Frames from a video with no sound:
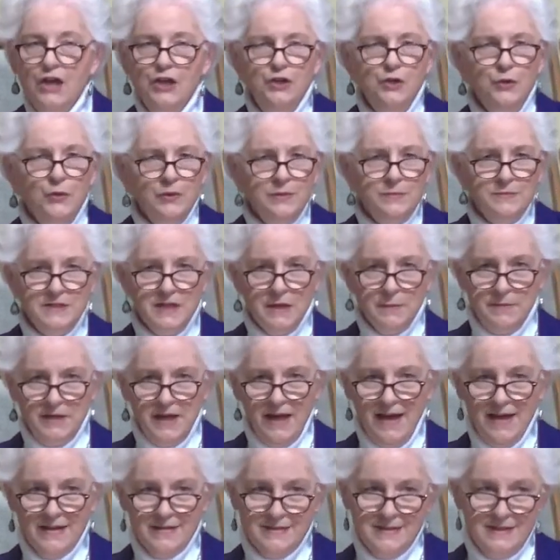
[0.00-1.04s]
UMW
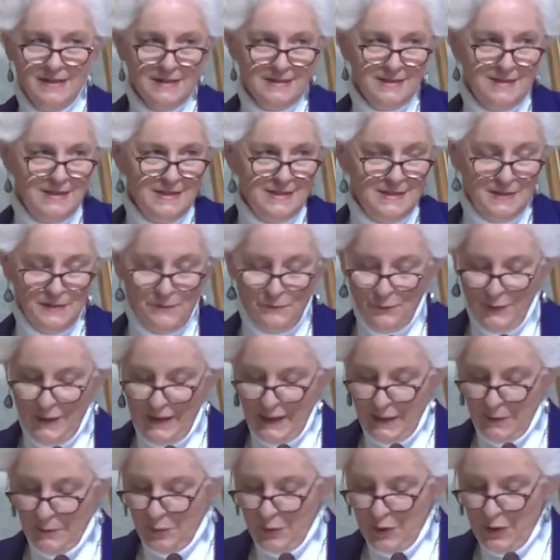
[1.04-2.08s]
has an extensive
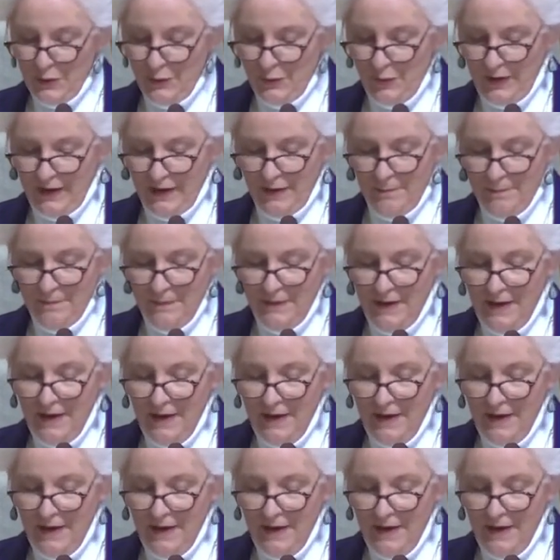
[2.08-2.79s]
reading program.